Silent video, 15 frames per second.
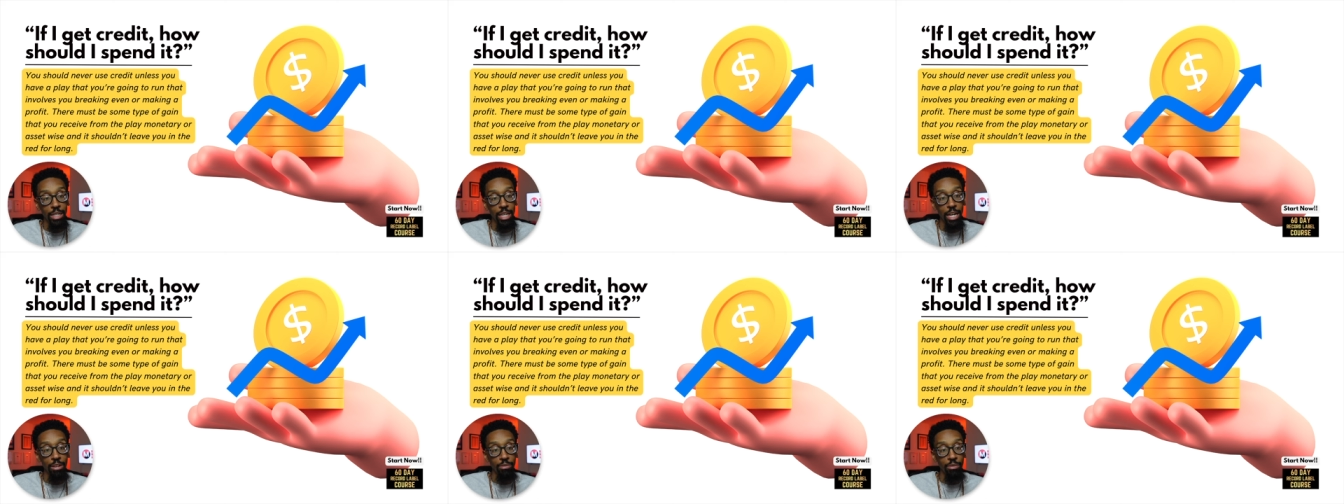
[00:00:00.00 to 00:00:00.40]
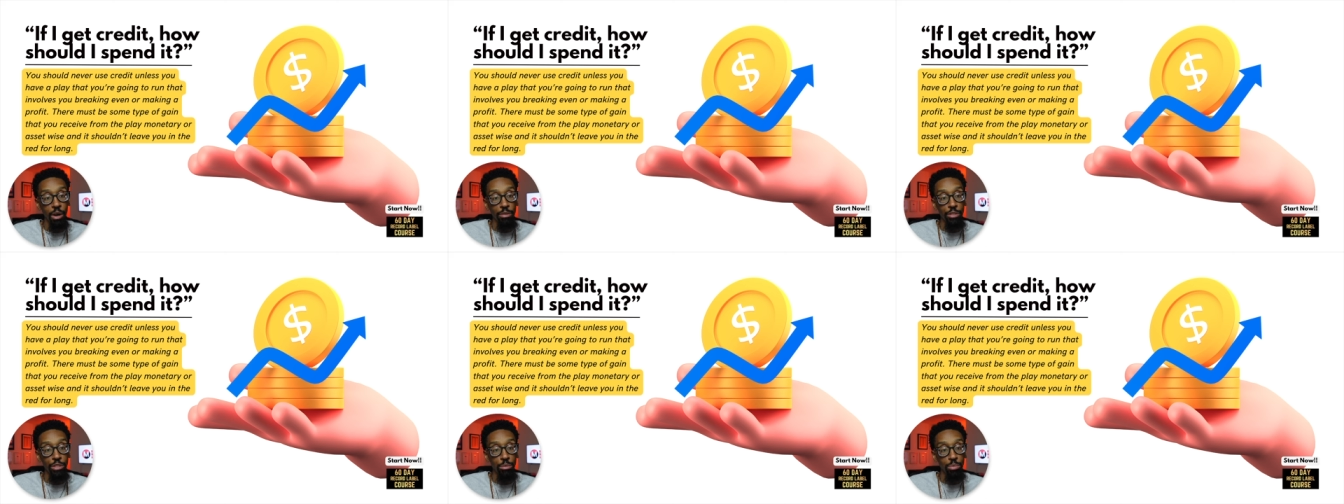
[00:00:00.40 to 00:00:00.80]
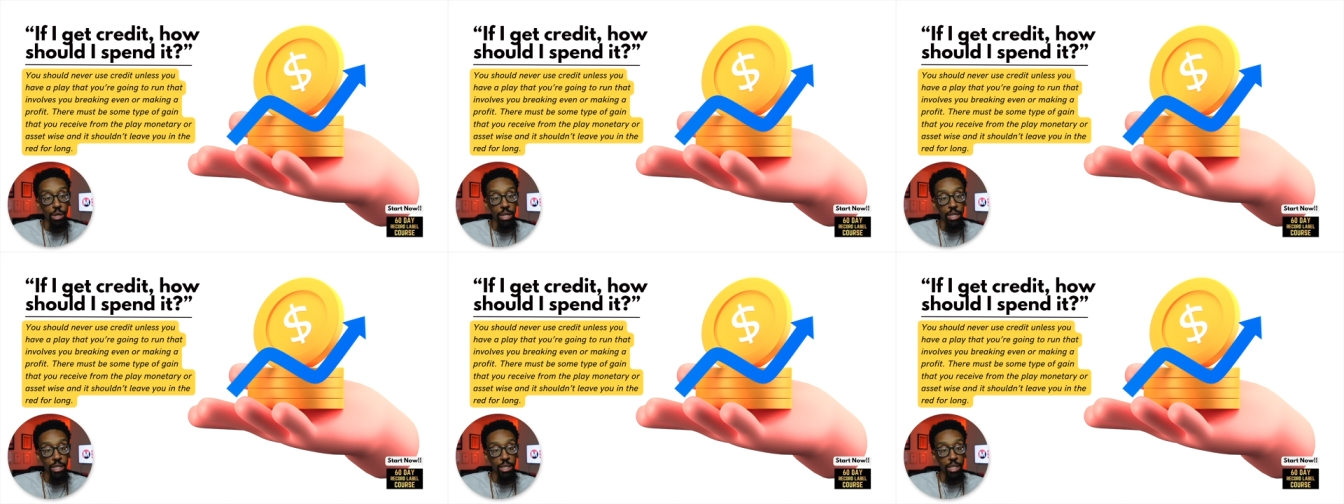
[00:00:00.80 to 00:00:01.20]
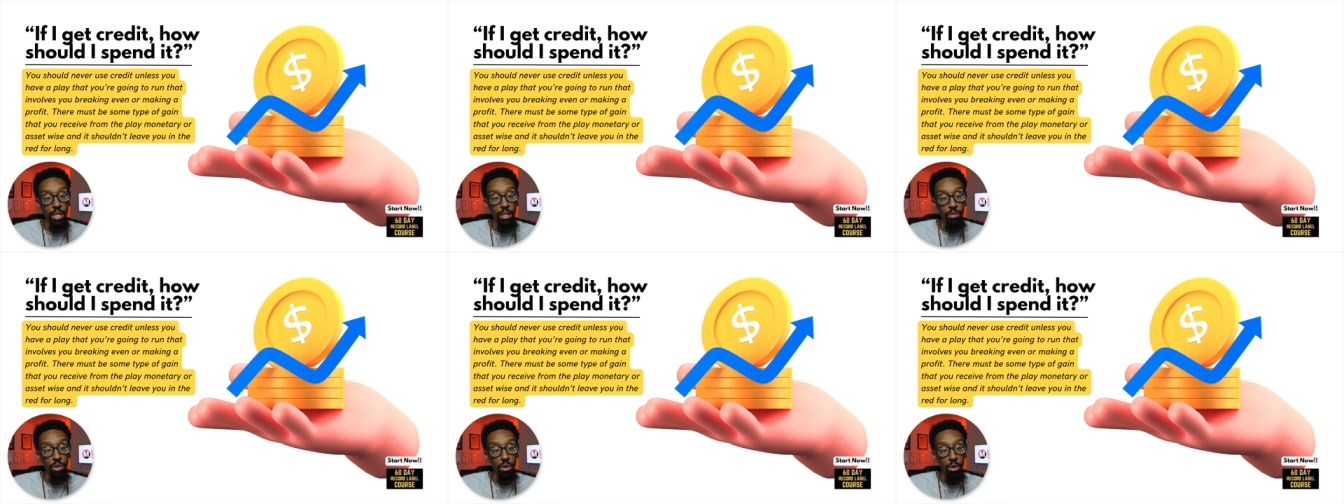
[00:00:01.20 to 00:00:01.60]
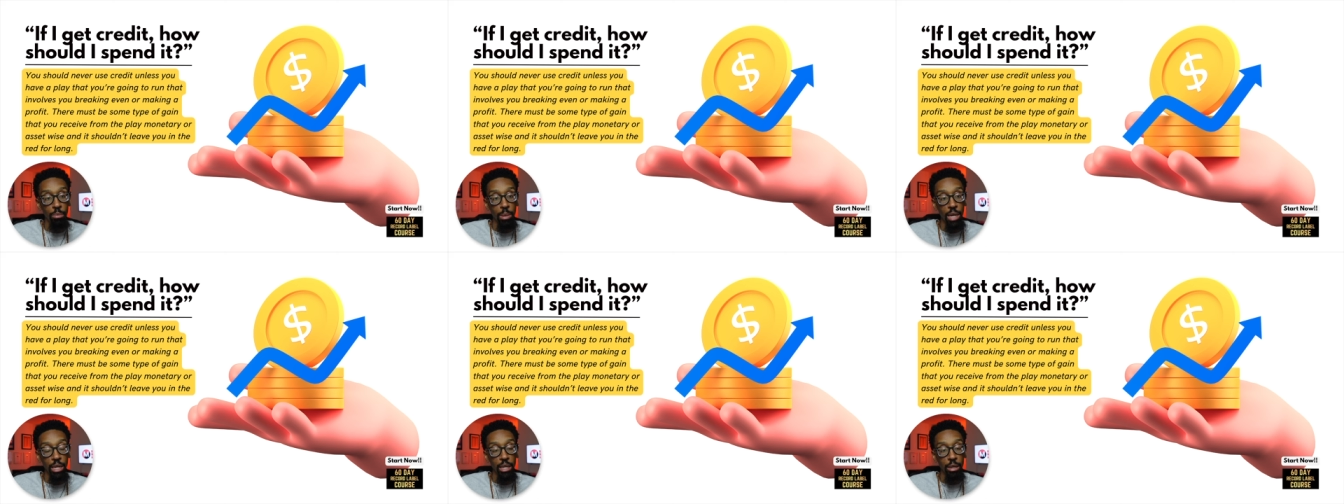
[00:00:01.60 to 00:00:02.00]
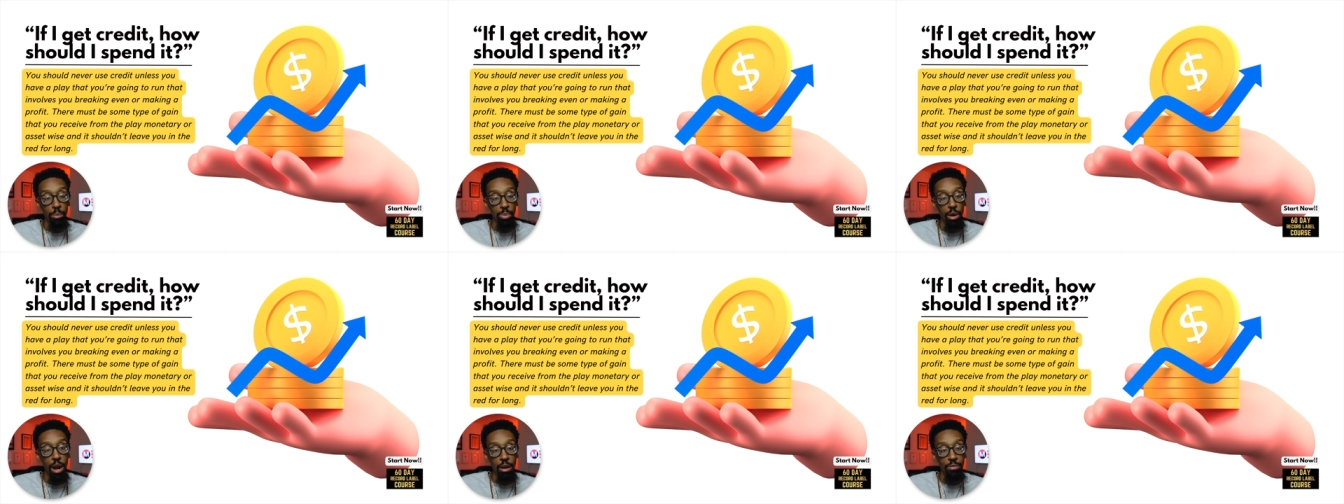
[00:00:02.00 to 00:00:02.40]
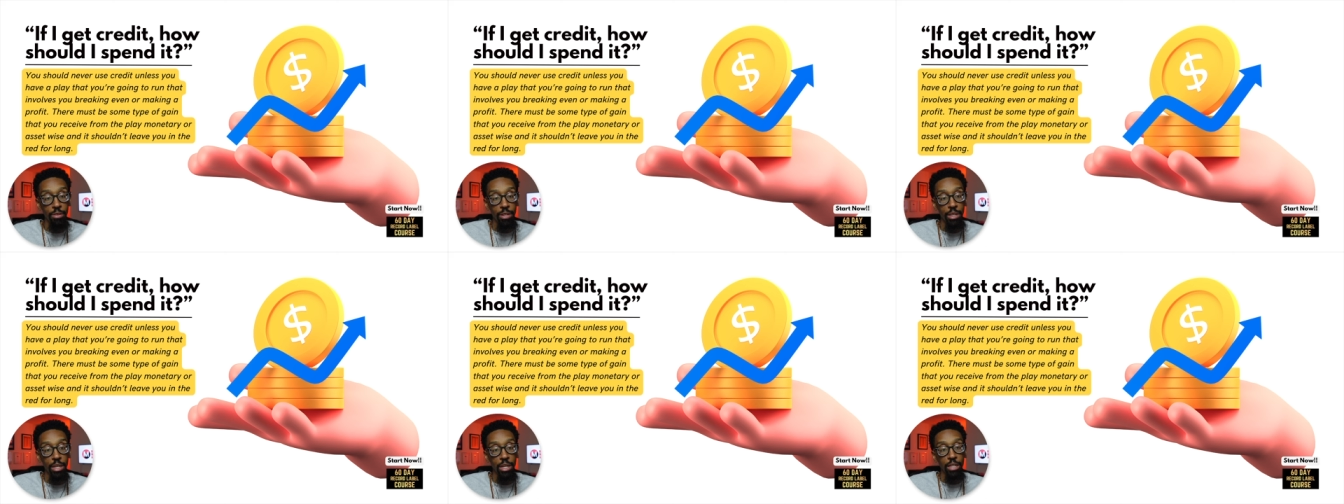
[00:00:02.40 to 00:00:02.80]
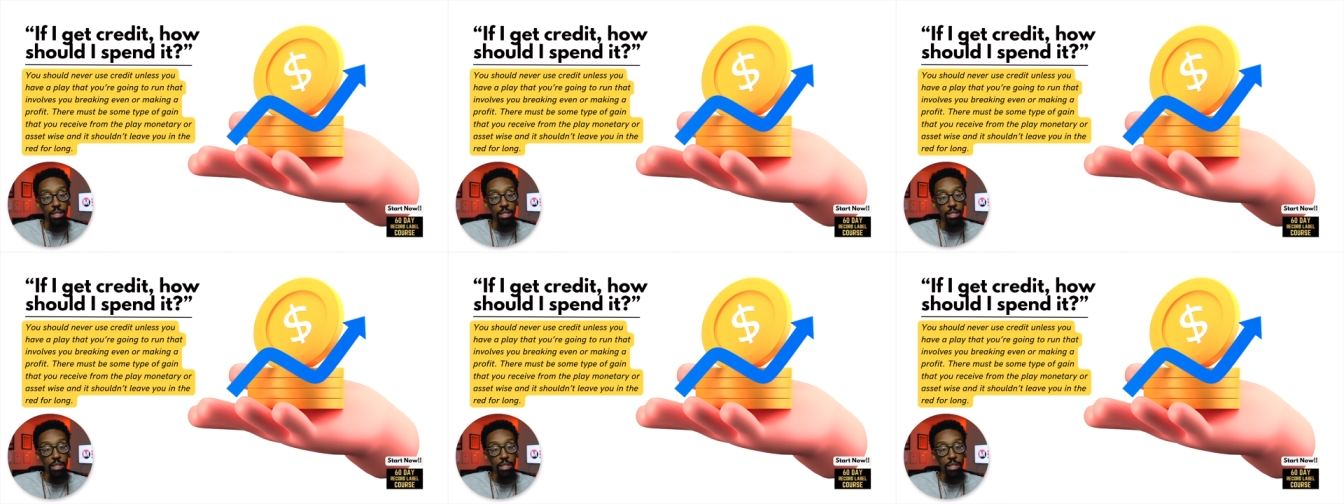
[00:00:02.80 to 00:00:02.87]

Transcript: that involves you breaking even or making a profit.